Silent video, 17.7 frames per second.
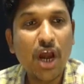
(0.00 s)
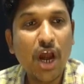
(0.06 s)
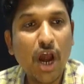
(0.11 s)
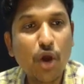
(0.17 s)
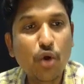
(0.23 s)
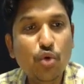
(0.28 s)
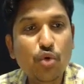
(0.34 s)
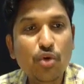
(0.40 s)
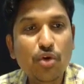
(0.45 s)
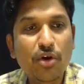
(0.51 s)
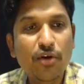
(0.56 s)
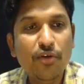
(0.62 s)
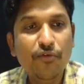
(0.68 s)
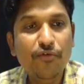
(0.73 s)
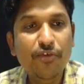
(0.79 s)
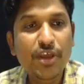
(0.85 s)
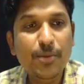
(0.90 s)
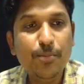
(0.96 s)
How
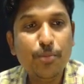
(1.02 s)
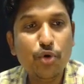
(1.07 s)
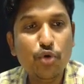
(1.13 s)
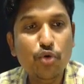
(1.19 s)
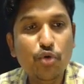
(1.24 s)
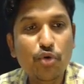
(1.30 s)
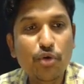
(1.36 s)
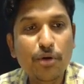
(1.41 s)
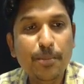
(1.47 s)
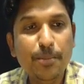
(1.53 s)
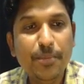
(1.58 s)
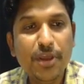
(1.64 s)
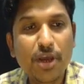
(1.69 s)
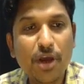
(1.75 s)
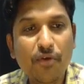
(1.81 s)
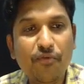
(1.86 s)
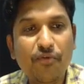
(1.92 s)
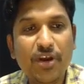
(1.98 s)
we prove p
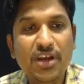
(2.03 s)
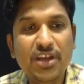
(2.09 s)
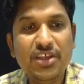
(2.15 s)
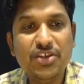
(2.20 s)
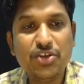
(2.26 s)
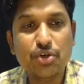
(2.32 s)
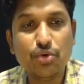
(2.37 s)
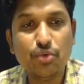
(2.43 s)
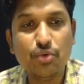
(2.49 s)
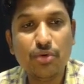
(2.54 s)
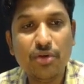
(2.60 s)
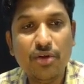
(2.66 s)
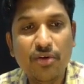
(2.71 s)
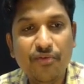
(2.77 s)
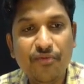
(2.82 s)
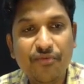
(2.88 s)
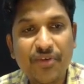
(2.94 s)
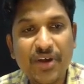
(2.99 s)
of 1 is true?
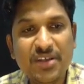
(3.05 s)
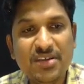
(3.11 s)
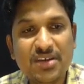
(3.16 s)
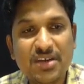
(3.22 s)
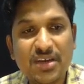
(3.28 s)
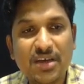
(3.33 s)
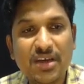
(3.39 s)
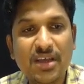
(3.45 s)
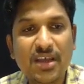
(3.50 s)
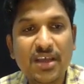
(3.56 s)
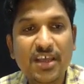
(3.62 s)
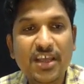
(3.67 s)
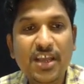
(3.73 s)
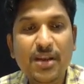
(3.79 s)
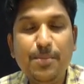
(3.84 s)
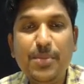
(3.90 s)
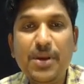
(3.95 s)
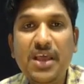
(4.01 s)
First,
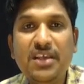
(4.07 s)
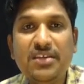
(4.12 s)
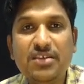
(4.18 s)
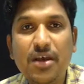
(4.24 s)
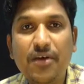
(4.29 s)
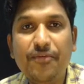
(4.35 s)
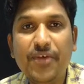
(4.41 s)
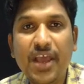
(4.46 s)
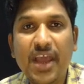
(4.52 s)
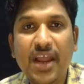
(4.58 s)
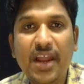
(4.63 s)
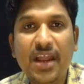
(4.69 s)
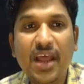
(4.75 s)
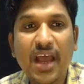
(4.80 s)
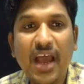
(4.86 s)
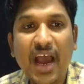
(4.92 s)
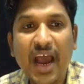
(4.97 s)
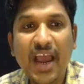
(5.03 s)
in place of
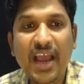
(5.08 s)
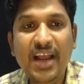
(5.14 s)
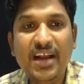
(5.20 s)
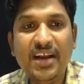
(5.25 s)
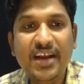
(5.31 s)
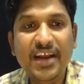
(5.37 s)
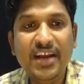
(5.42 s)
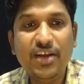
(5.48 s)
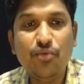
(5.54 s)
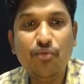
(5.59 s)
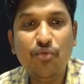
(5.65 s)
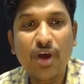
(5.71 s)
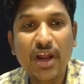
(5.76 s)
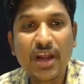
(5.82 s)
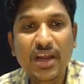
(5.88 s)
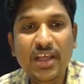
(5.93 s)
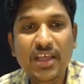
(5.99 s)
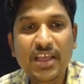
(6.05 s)
n, I'll write
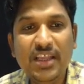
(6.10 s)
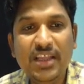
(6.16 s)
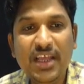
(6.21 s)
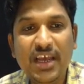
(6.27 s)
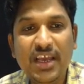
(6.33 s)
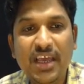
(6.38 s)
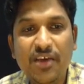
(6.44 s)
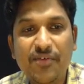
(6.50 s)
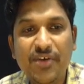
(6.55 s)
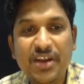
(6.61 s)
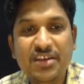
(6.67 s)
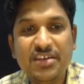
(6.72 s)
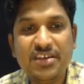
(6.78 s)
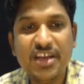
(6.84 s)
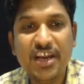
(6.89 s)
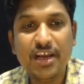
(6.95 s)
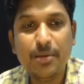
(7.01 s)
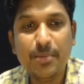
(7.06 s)
1 in the given
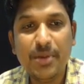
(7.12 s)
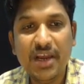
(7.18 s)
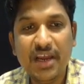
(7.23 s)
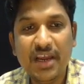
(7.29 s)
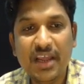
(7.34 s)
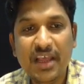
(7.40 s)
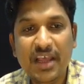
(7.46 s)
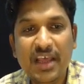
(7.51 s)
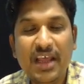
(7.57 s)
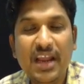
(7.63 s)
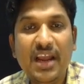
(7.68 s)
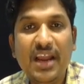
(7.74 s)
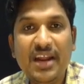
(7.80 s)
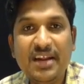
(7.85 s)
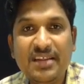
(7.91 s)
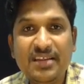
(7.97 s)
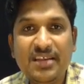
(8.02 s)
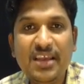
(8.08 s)
statement.
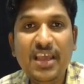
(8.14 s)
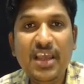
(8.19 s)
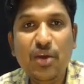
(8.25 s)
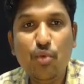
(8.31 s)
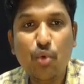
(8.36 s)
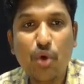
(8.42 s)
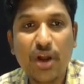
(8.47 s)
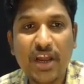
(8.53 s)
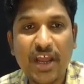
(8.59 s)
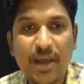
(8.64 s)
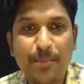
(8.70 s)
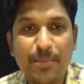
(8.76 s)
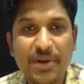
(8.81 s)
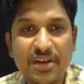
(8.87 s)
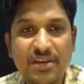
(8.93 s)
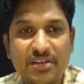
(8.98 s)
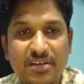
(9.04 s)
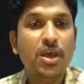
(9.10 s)
Let's see what
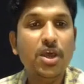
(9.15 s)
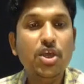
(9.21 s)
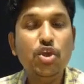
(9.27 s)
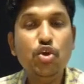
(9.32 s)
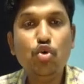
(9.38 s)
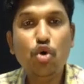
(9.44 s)
happens. You